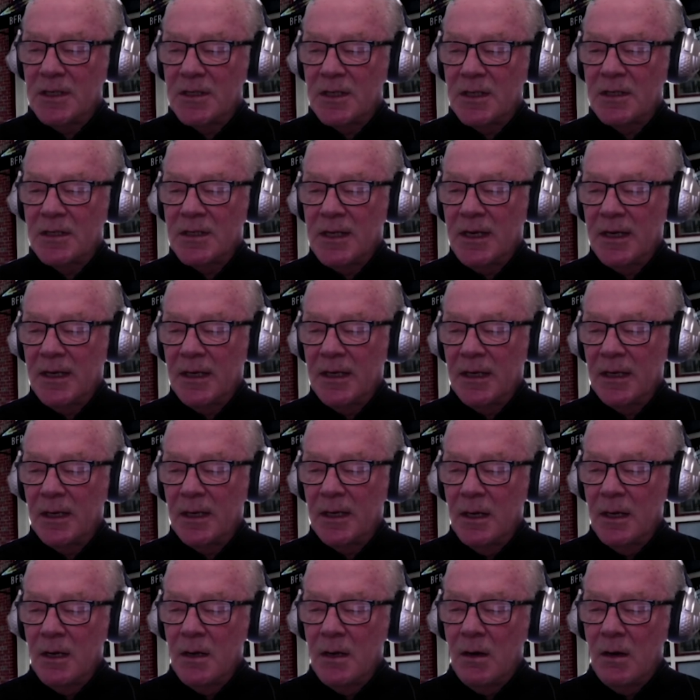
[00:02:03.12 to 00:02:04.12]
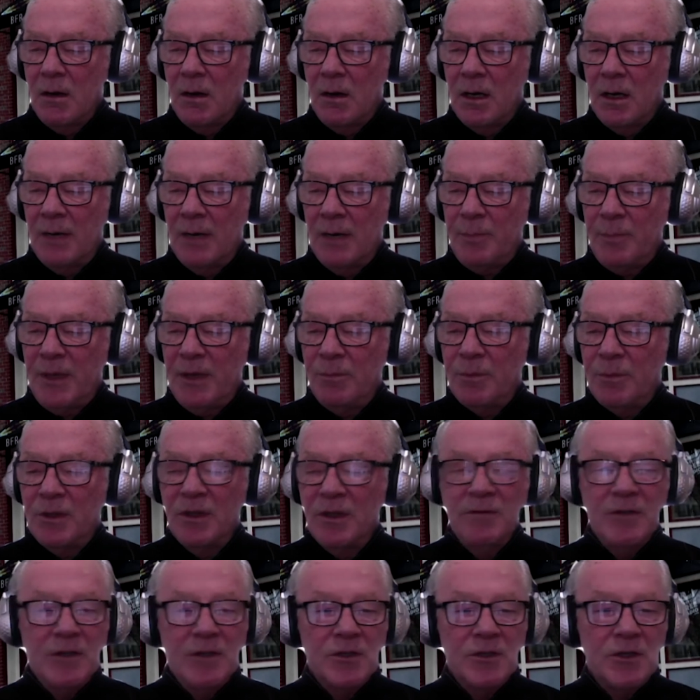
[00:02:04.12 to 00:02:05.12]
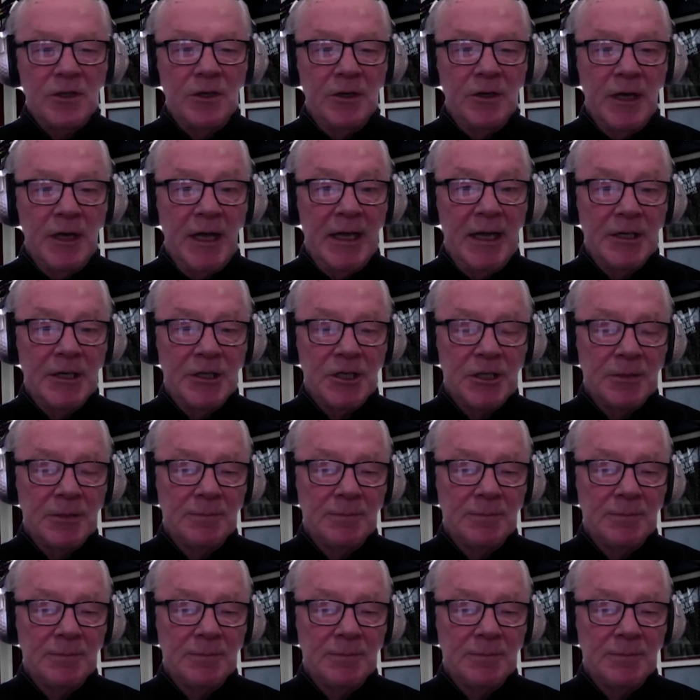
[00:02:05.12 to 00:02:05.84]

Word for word: is hitting our people of a certain age.